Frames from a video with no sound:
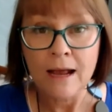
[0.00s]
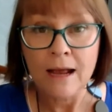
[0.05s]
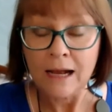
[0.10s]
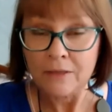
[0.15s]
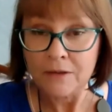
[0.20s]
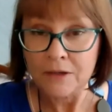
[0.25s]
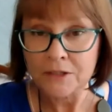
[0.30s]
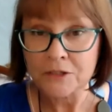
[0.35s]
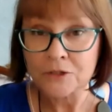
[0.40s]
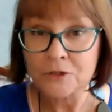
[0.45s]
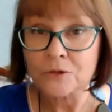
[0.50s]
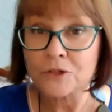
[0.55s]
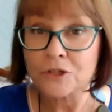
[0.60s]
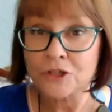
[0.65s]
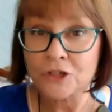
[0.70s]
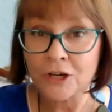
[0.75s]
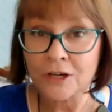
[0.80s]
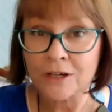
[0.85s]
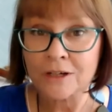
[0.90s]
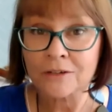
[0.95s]
and there's a good
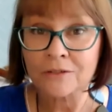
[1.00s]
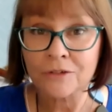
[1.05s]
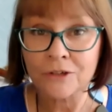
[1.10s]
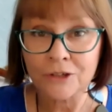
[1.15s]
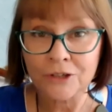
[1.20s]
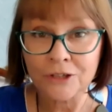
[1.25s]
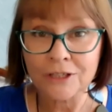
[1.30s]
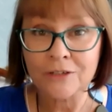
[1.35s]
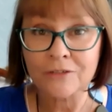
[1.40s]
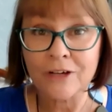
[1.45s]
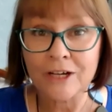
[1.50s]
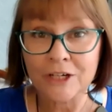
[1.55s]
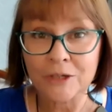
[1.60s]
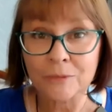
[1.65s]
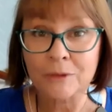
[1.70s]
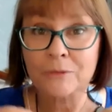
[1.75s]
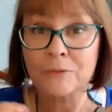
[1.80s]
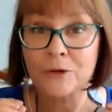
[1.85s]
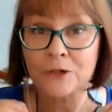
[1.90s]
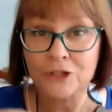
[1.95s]
chunk of you that have
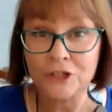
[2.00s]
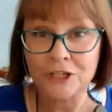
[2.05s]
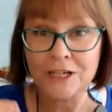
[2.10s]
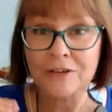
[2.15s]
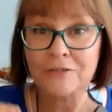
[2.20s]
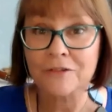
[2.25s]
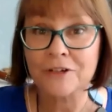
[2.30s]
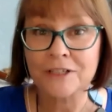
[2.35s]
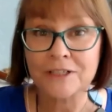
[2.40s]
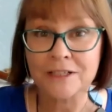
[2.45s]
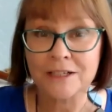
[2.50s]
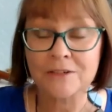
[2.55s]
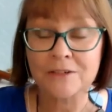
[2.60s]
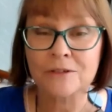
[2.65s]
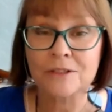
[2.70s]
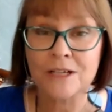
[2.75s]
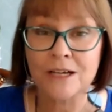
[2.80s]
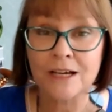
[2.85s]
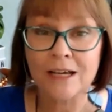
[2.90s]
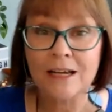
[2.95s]
actually been watching every
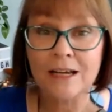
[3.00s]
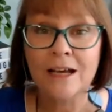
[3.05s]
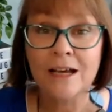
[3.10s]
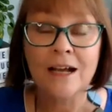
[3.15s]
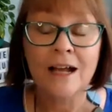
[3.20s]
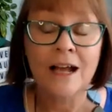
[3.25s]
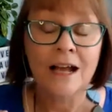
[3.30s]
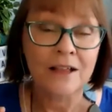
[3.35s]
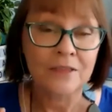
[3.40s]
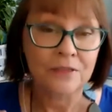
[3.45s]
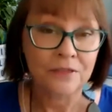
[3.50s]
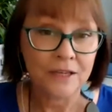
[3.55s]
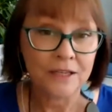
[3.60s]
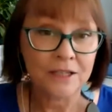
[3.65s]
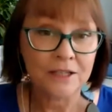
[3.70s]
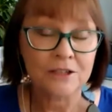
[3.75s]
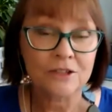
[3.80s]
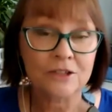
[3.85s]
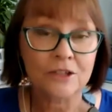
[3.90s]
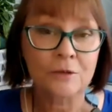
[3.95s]
single day, and
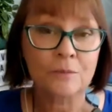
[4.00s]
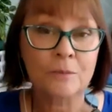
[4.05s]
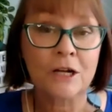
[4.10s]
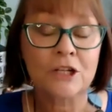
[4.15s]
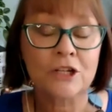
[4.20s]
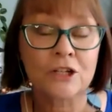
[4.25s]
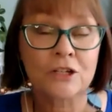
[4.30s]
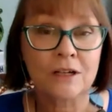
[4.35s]
thank you so much.